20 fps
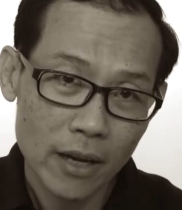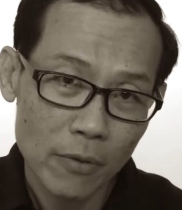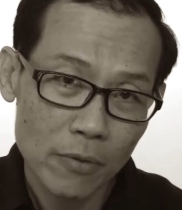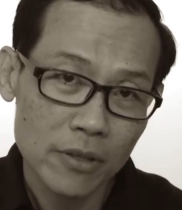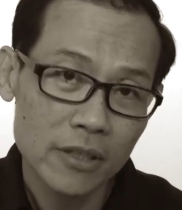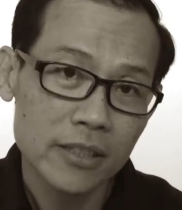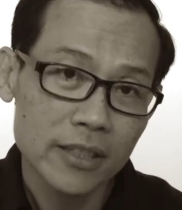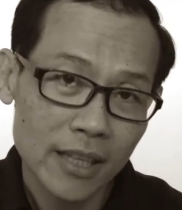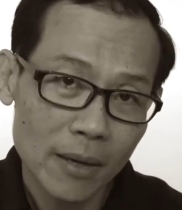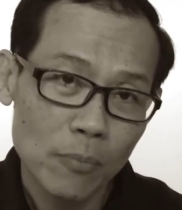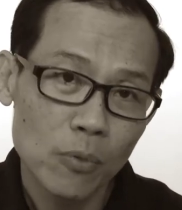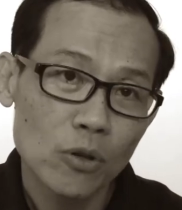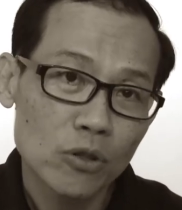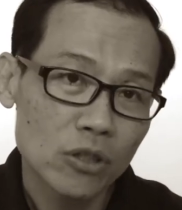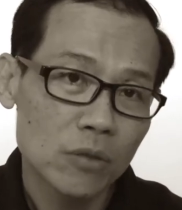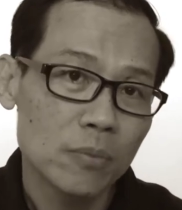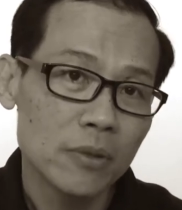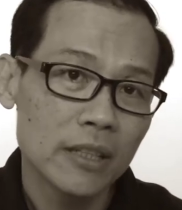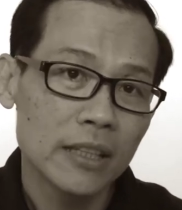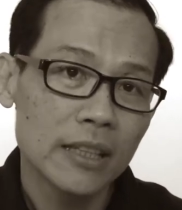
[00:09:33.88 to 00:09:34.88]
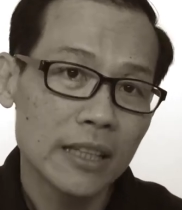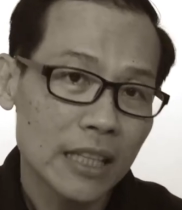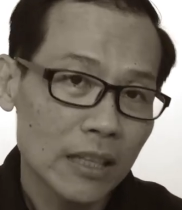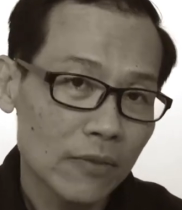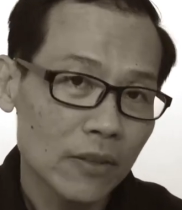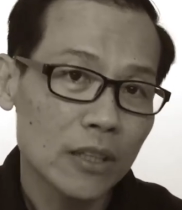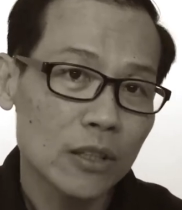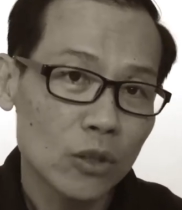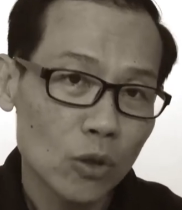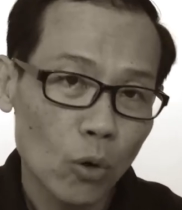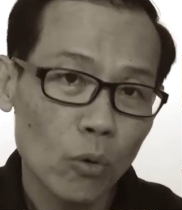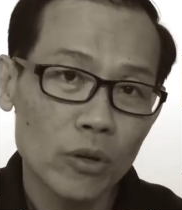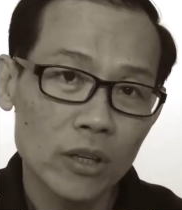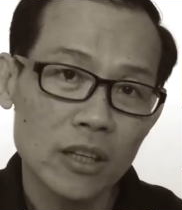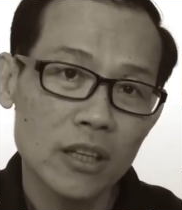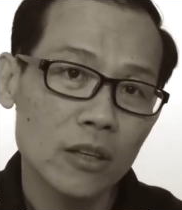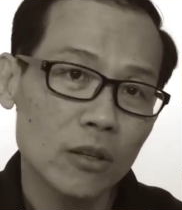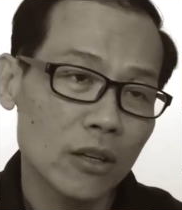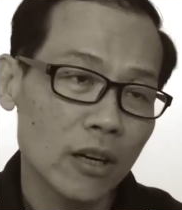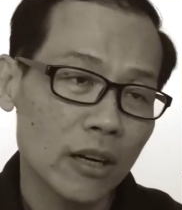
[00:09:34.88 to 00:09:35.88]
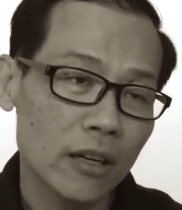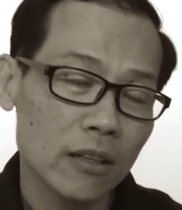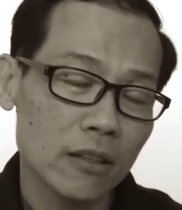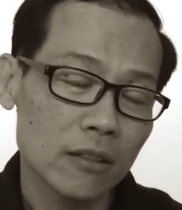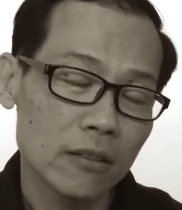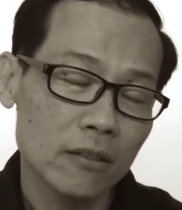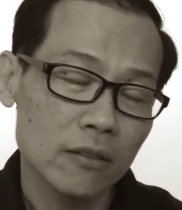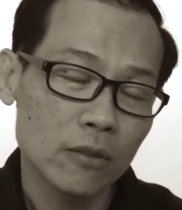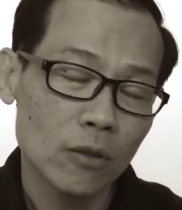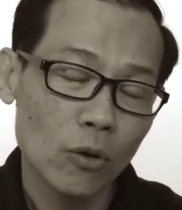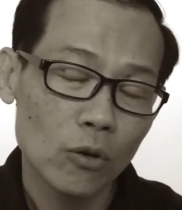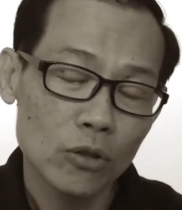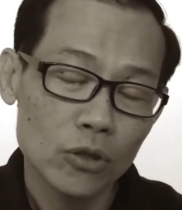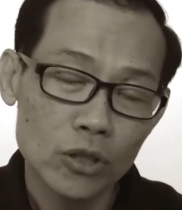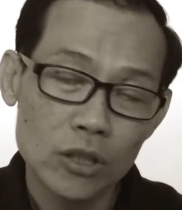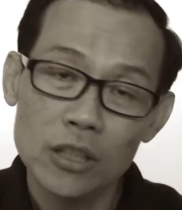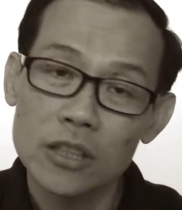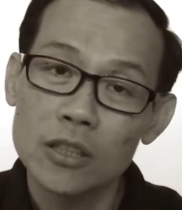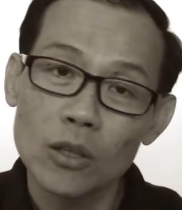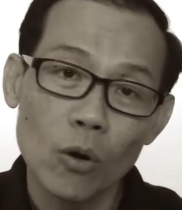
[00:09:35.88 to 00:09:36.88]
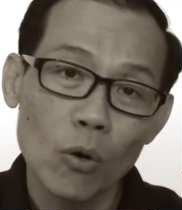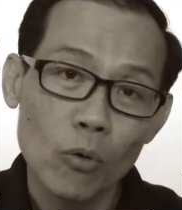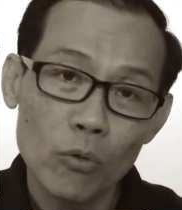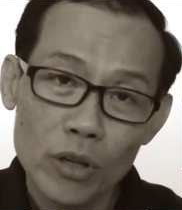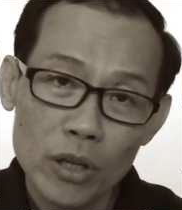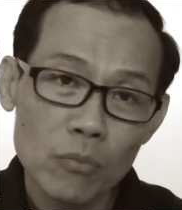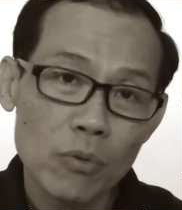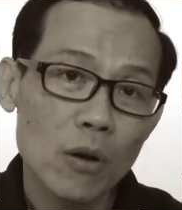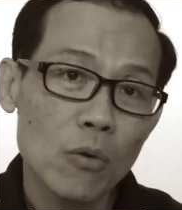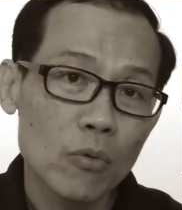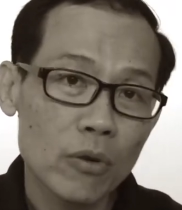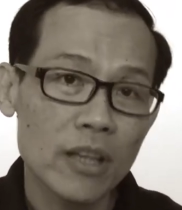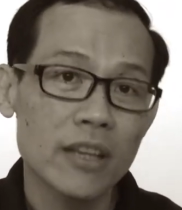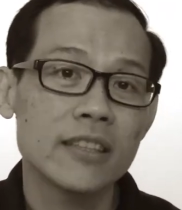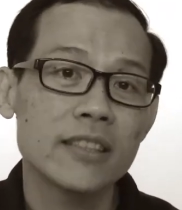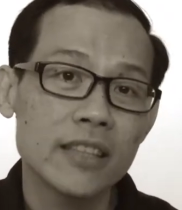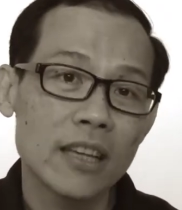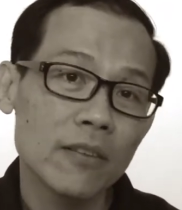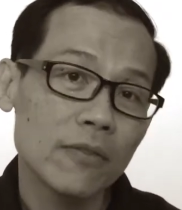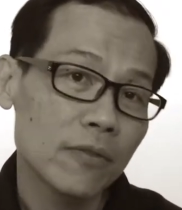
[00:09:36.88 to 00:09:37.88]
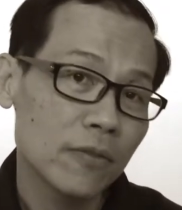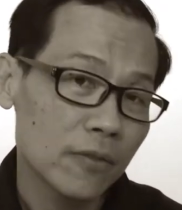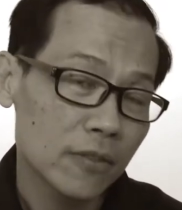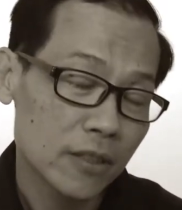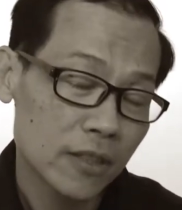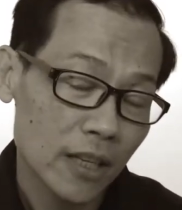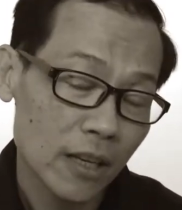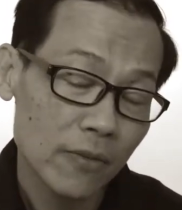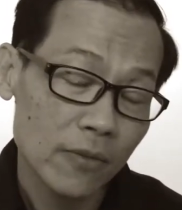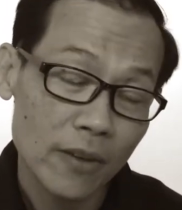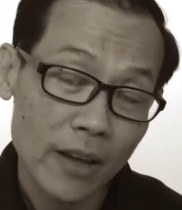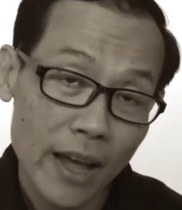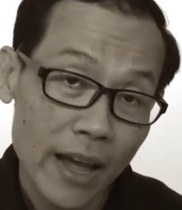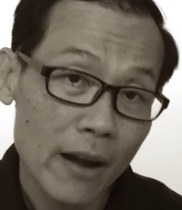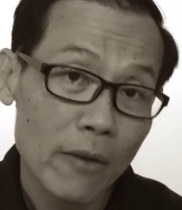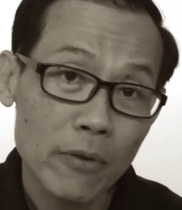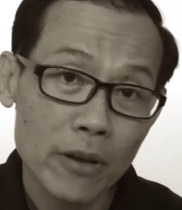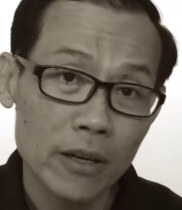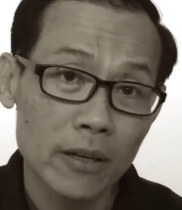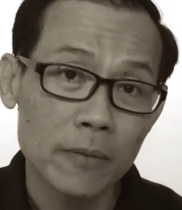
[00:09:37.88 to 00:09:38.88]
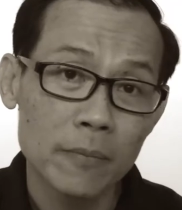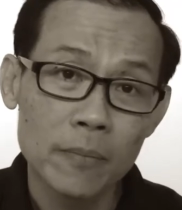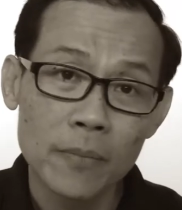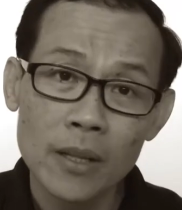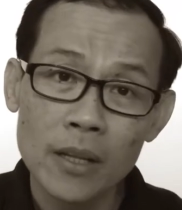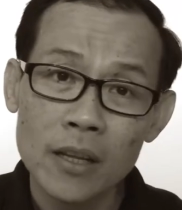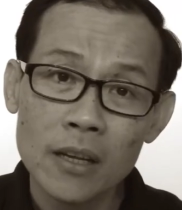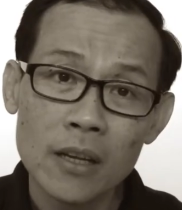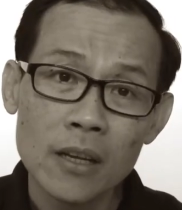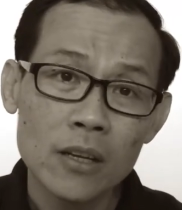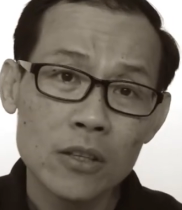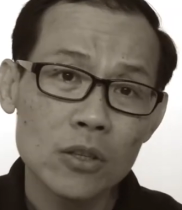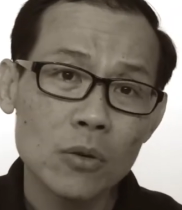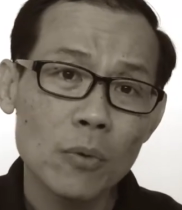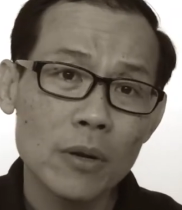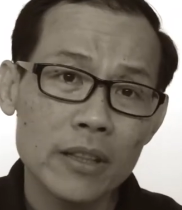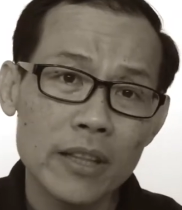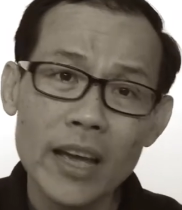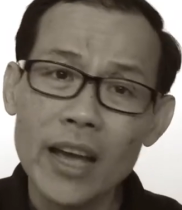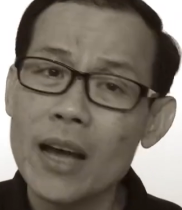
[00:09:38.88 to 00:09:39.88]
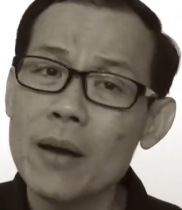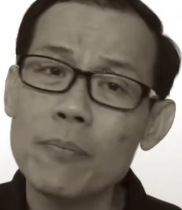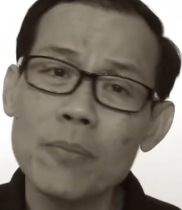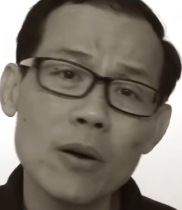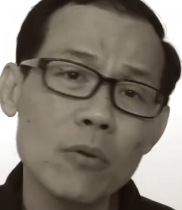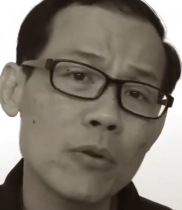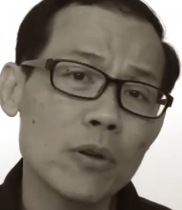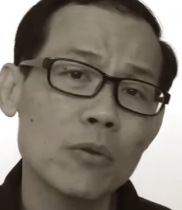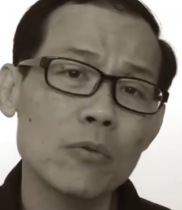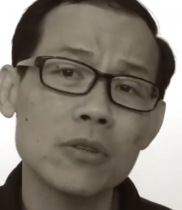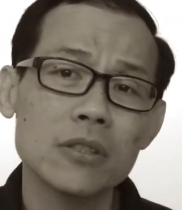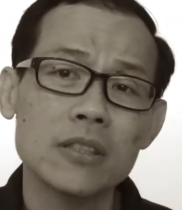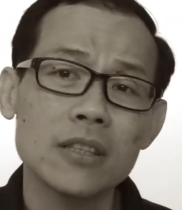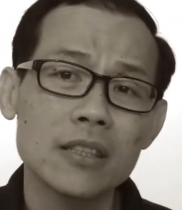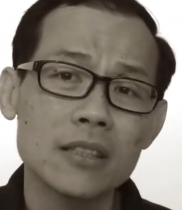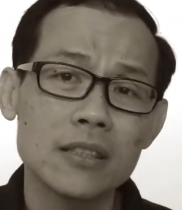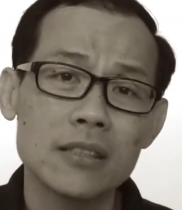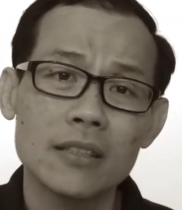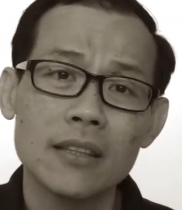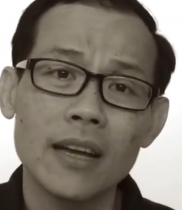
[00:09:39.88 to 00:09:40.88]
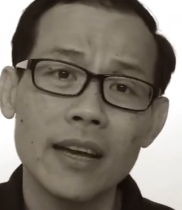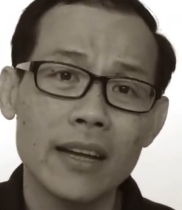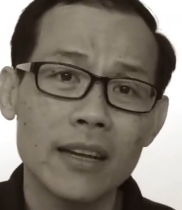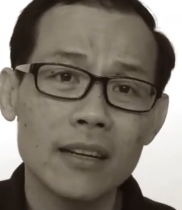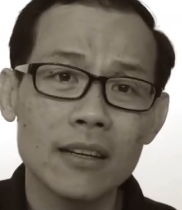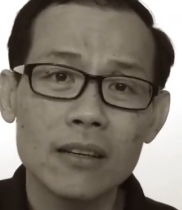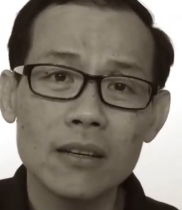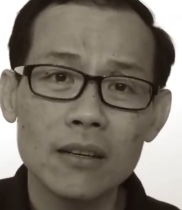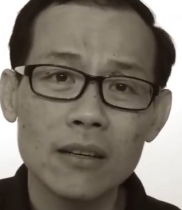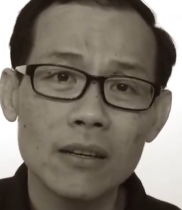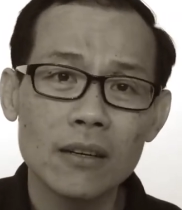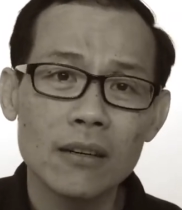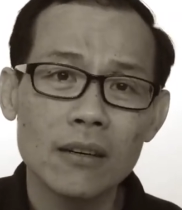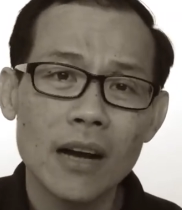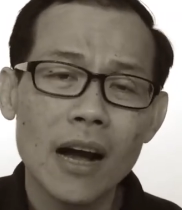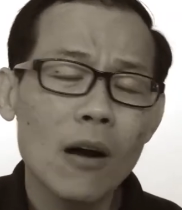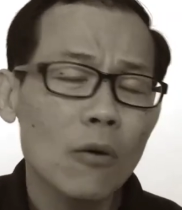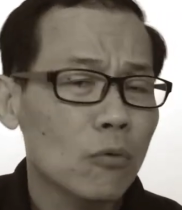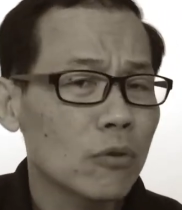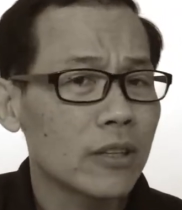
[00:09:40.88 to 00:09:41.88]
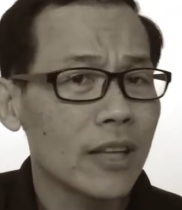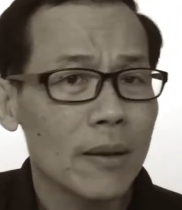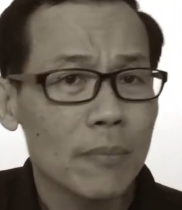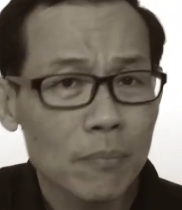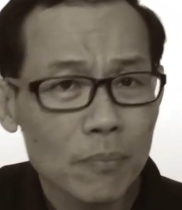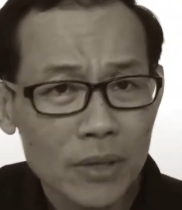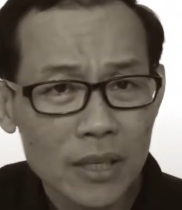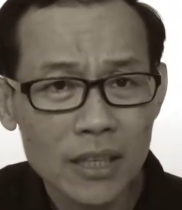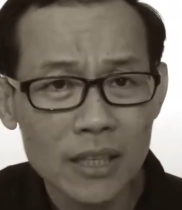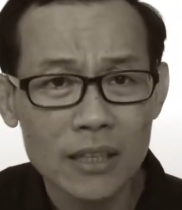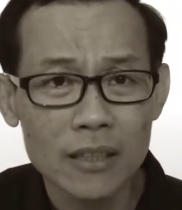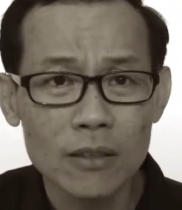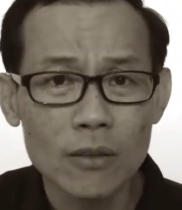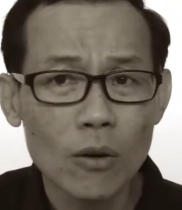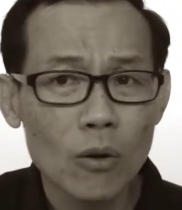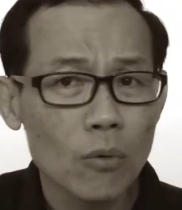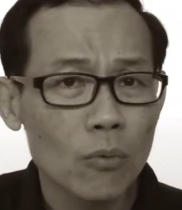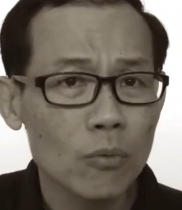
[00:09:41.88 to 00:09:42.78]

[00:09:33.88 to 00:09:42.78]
Carissa is supposed to be a living donor. She's the only one who can save Ariel. So when that happened, we were just like, how could that be?